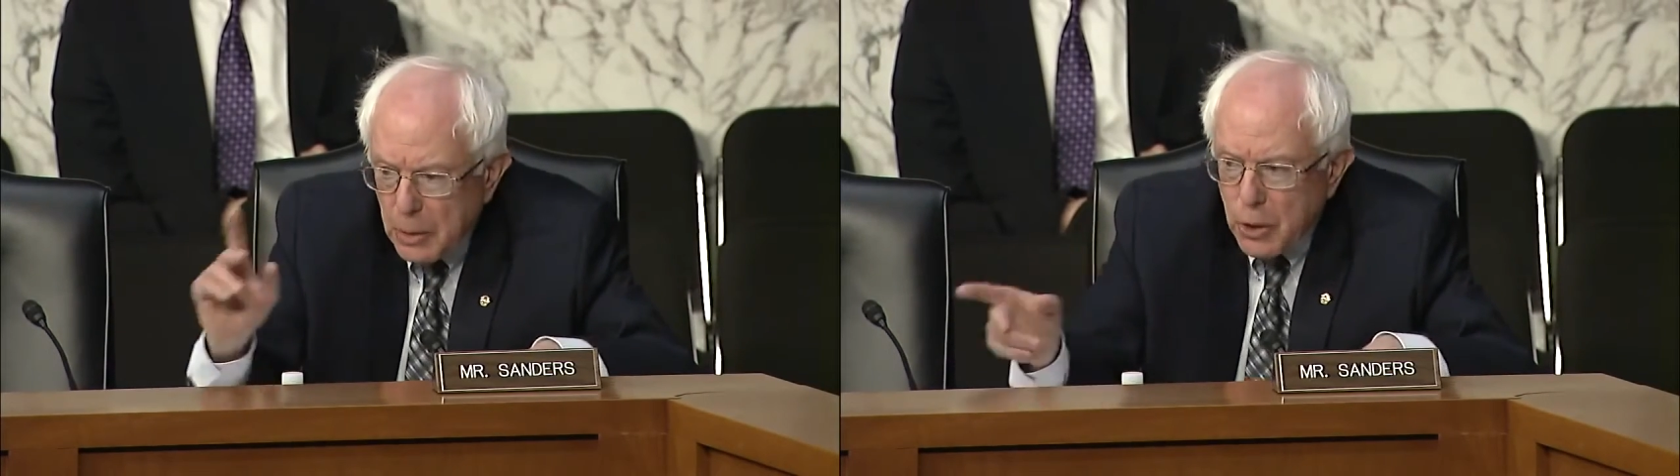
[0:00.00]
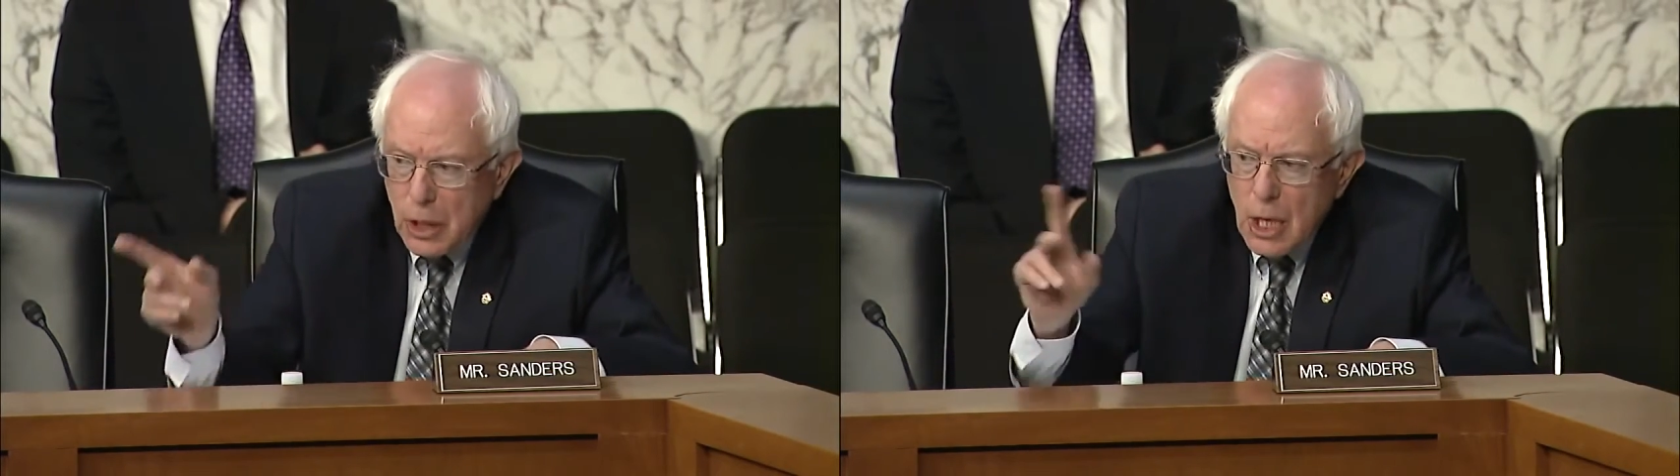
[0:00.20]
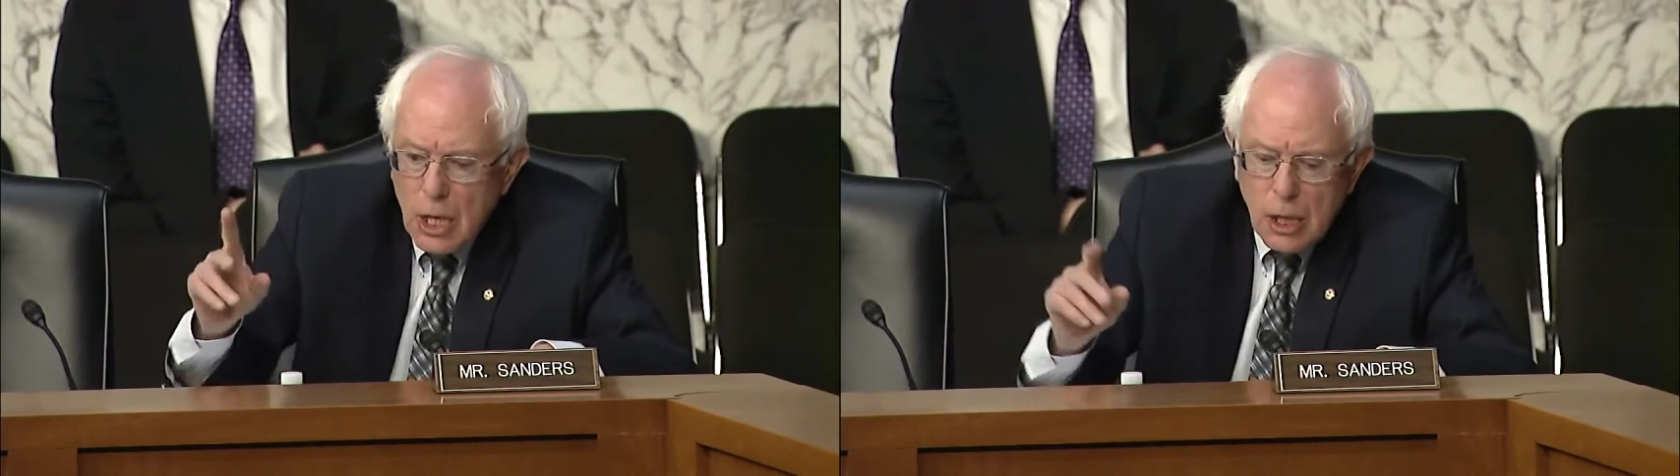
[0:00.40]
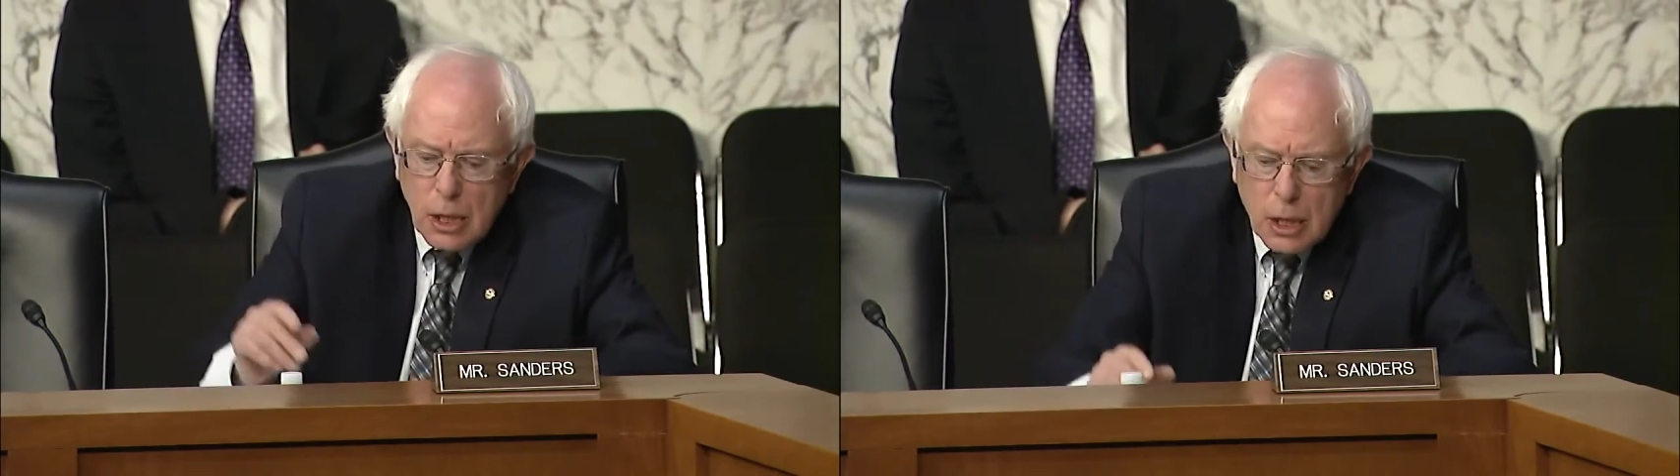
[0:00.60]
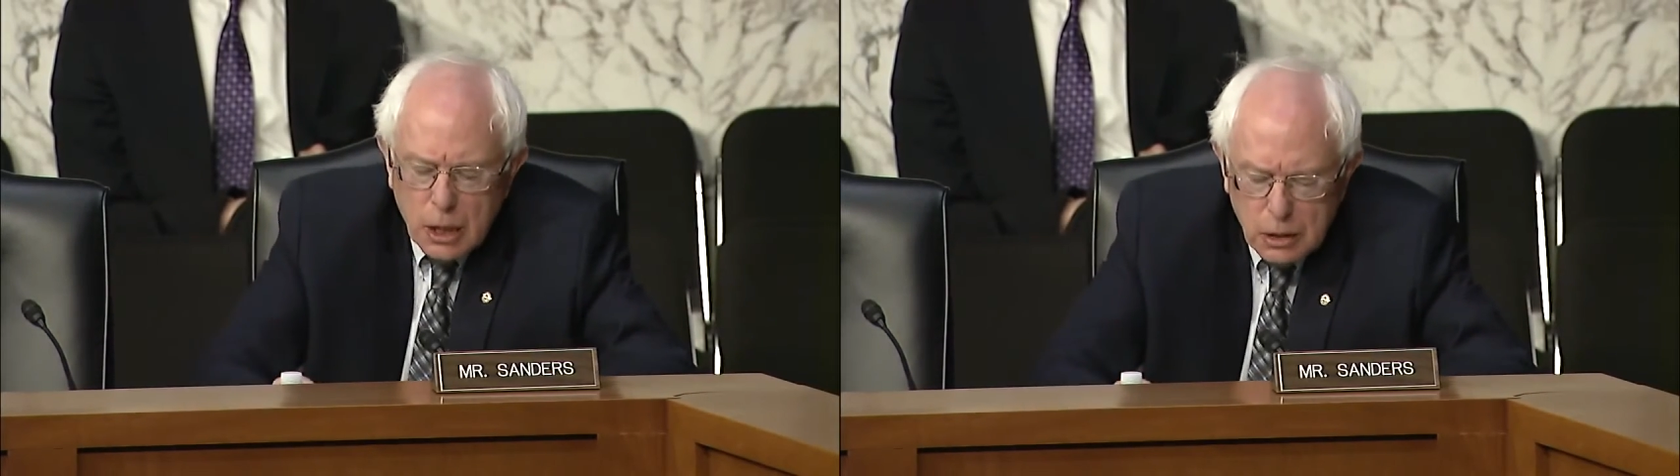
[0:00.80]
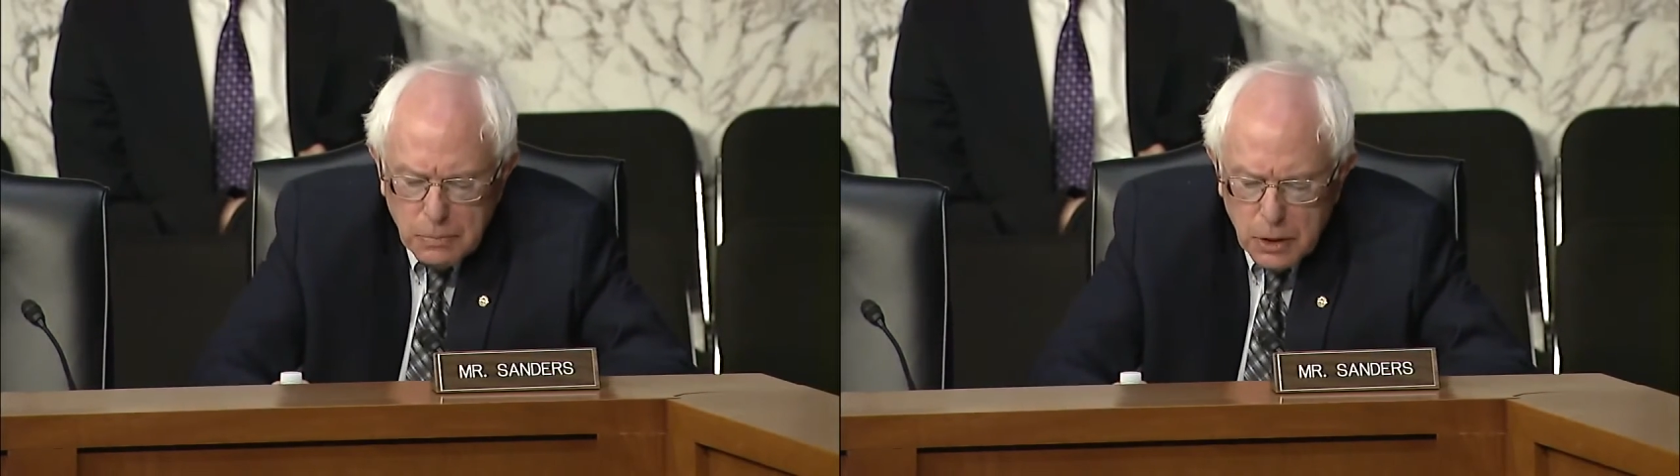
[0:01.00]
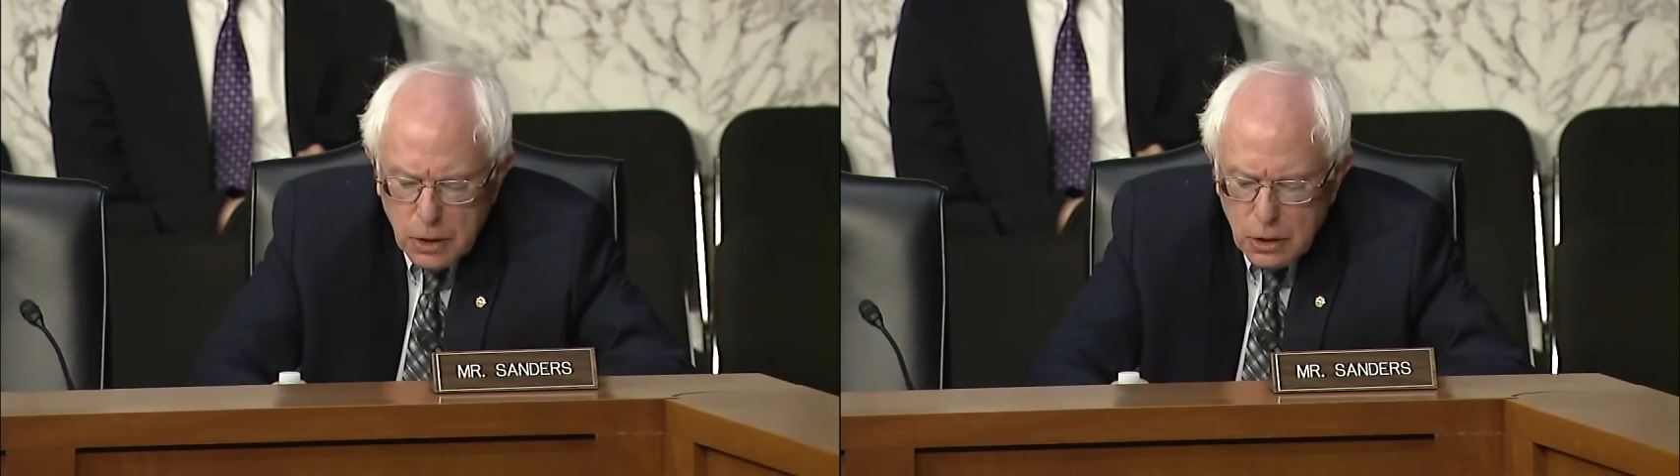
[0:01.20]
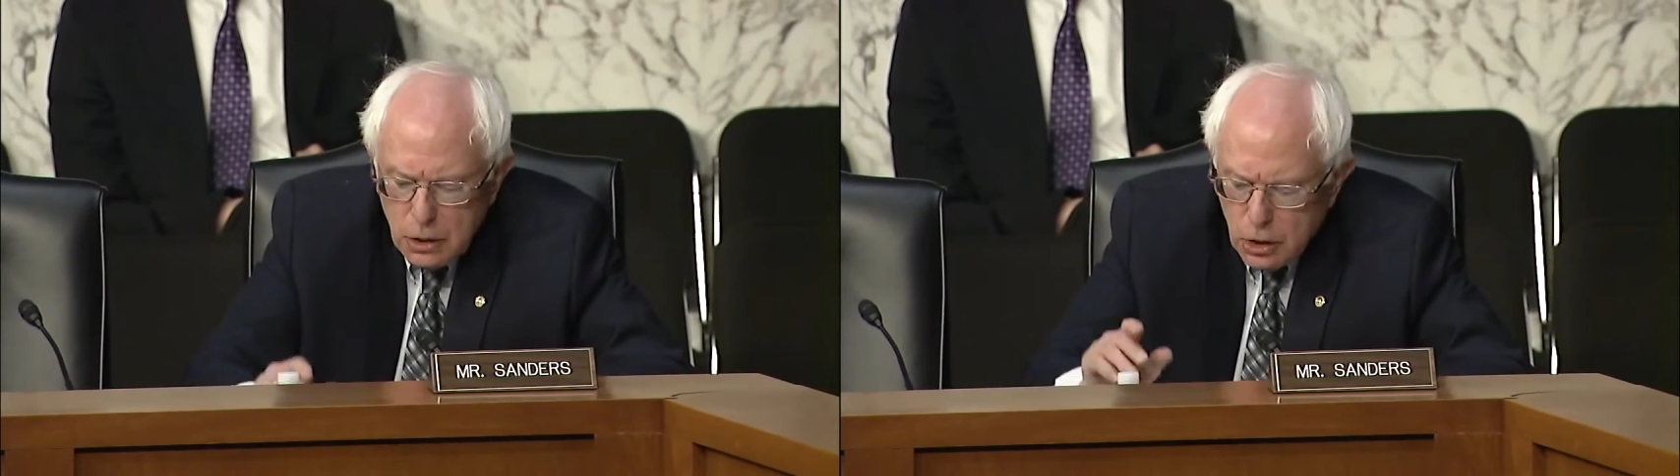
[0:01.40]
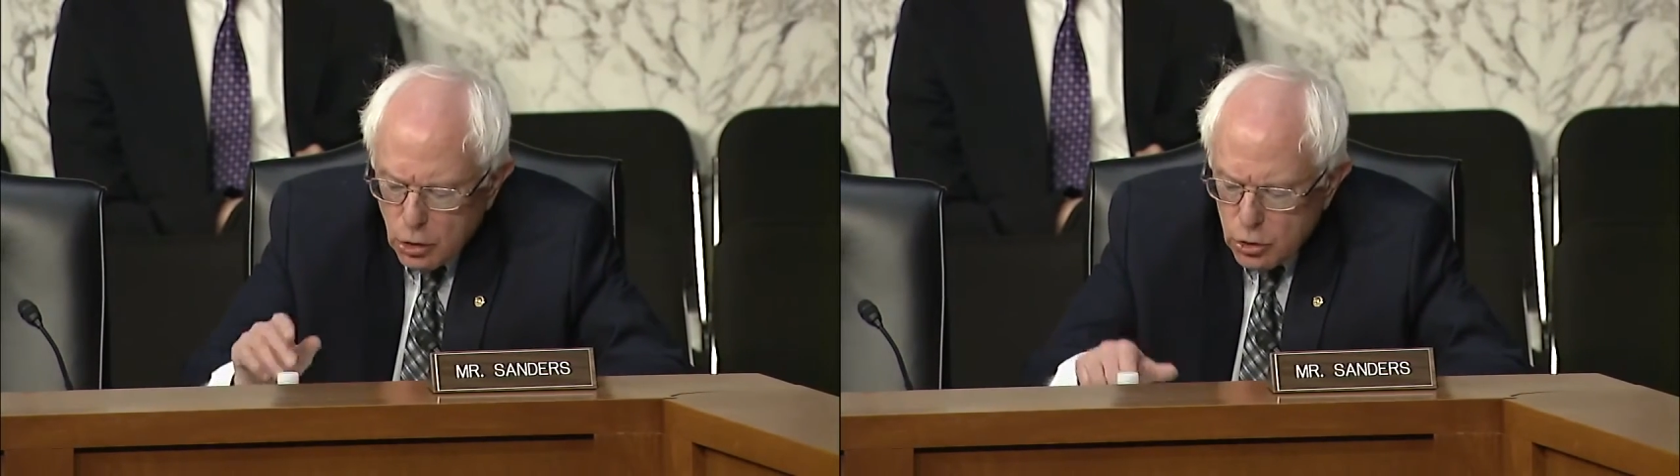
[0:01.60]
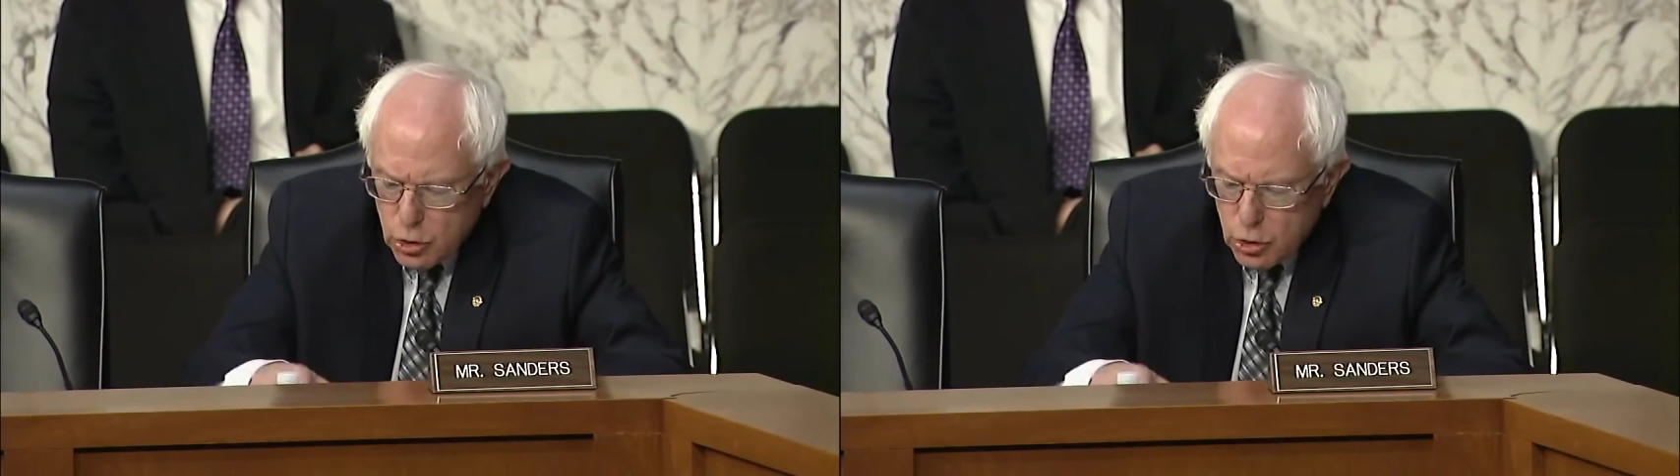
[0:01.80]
I want to uh, go